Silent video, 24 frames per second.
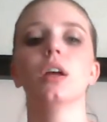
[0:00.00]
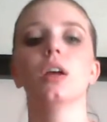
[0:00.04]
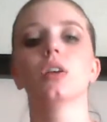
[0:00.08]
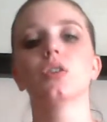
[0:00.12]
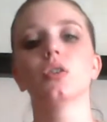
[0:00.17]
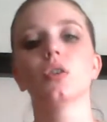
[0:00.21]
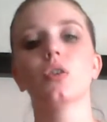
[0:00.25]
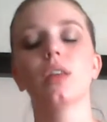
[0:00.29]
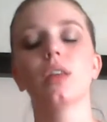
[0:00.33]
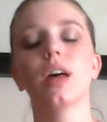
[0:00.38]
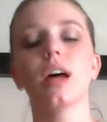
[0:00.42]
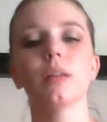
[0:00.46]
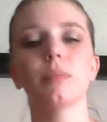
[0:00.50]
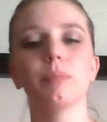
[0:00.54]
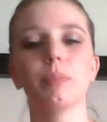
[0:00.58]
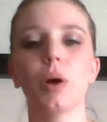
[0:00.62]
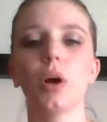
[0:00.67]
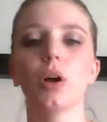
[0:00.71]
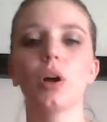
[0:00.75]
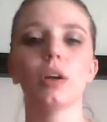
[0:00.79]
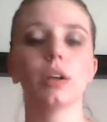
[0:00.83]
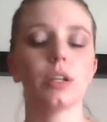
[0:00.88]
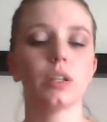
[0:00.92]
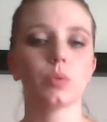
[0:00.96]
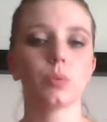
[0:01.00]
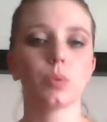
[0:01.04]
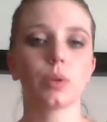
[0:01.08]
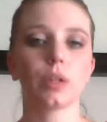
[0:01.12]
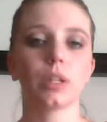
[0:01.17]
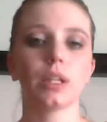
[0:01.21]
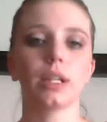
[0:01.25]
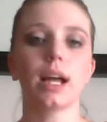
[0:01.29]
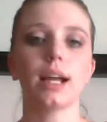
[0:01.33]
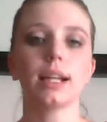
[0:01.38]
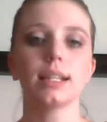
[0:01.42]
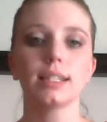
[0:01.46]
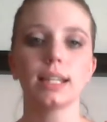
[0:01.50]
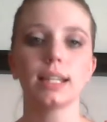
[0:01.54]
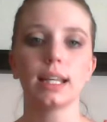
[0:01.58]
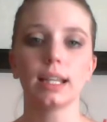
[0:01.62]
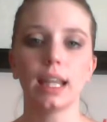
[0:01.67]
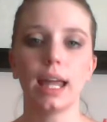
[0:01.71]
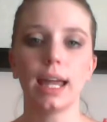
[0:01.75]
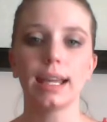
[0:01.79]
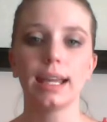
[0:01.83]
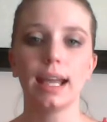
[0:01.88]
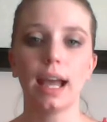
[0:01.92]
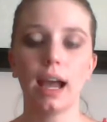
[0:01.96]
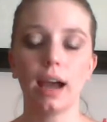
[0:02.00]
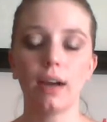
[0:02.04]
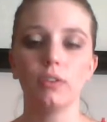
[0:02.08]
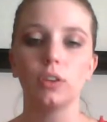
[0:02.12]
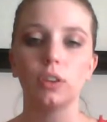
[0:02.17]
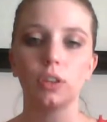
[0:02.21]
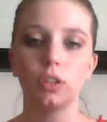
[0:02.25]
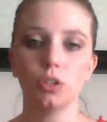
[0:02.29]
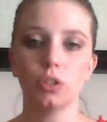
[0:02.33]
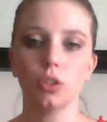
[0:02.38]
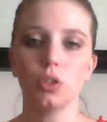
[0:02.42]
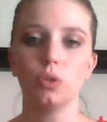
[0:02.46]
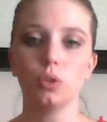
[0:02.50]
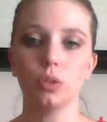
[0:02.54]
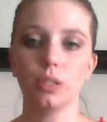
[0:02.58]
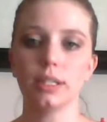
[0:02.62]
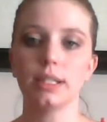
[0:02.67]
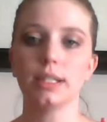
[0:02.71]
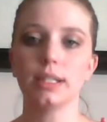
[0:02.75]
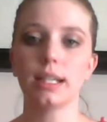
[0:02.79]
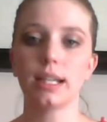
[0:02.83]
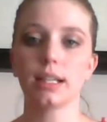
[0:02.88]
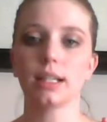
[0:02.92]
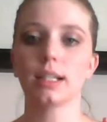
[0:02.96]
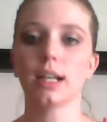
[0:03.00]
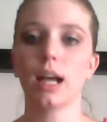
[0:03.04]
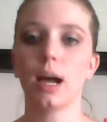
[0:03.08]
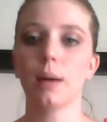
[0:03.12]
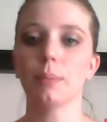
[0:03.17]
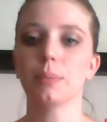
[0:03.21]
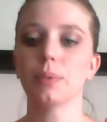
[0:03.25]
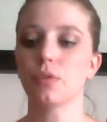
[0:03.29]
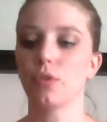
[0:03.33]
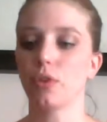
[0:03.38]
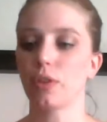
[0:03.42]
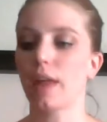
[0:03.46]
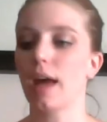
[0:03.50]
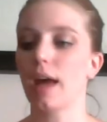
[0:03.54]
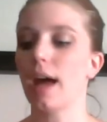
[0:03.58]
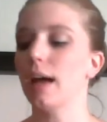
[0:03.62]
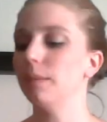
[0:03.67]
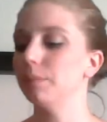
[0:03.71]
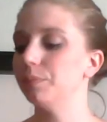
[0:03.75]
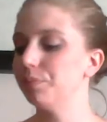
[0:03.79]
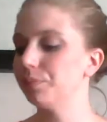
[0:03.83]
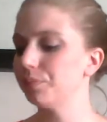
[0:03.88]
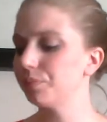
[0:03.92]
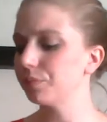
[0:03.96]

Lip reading: So that part is really nice. I like having the two distinct cups for that.